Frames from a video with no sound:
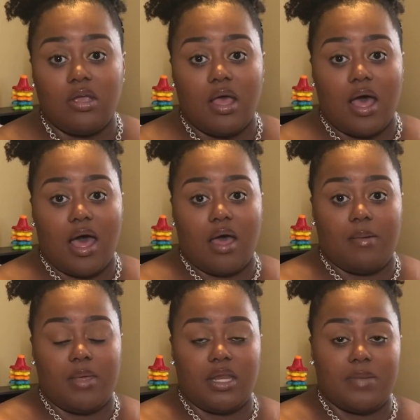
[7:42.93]

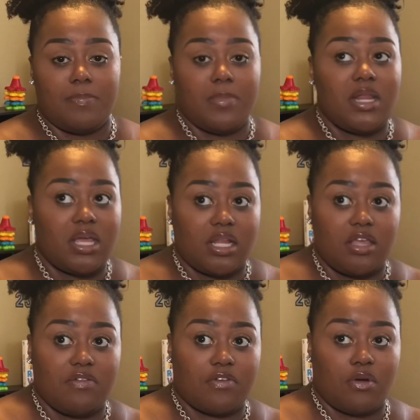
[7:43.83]
And immediately
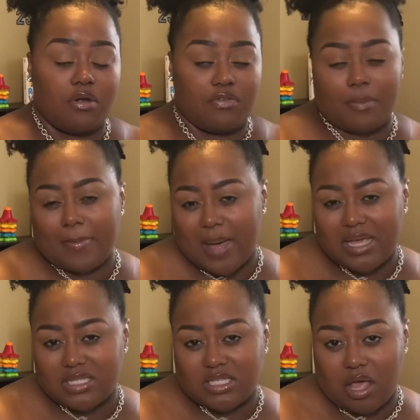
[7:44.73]
for
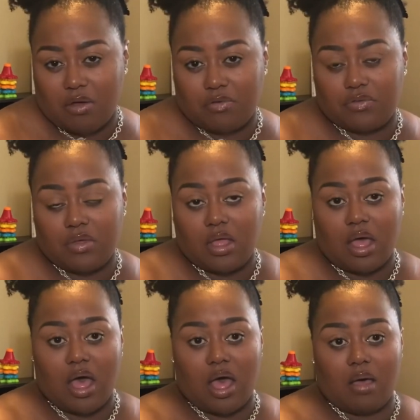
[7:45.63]
myself,
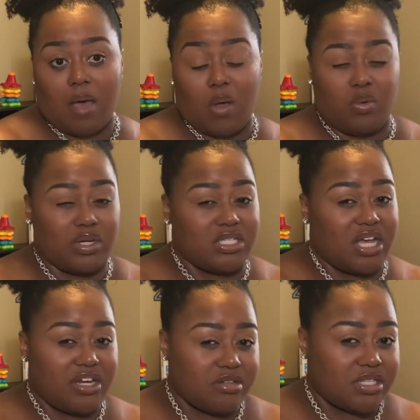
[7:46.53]
I wanted to
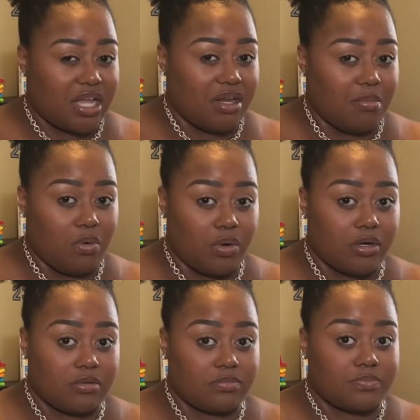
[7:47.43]
understand it more.
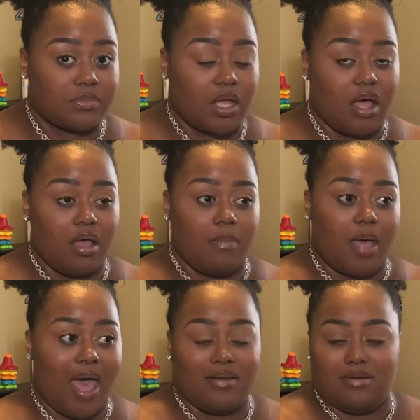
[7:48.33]

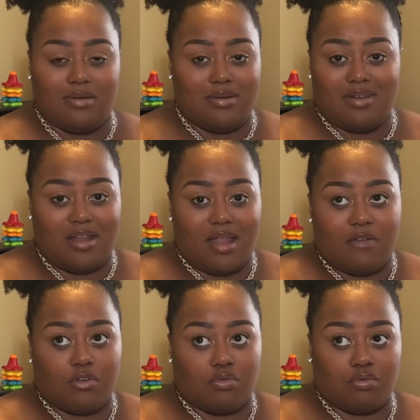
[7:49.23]
I
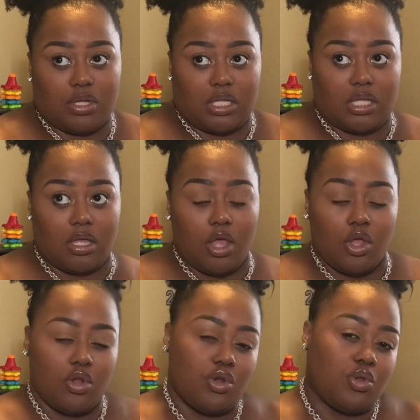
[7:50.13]
never really
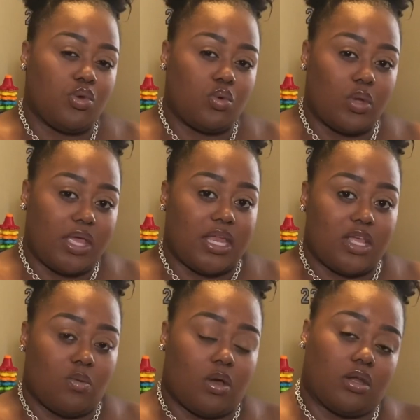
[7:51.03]
knew
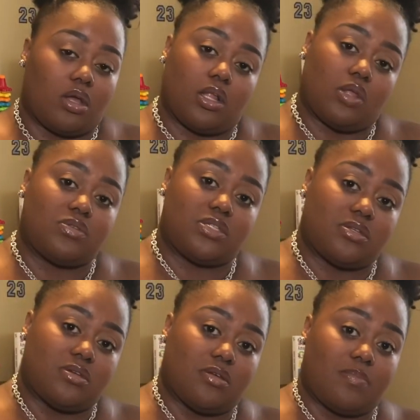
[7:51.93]
anyone close
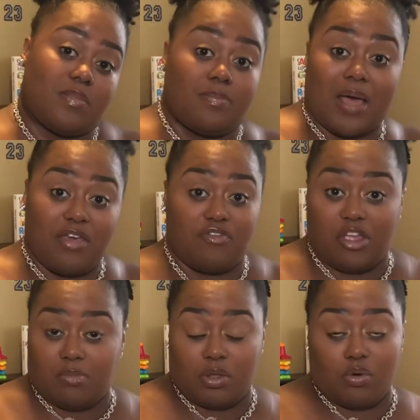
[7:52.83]
to my
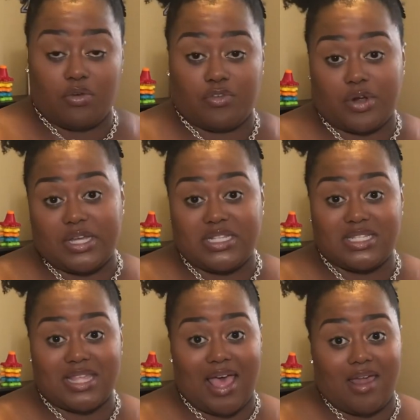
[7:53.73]
family or friends
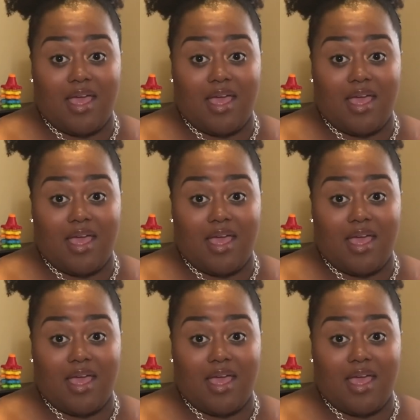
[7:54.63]
that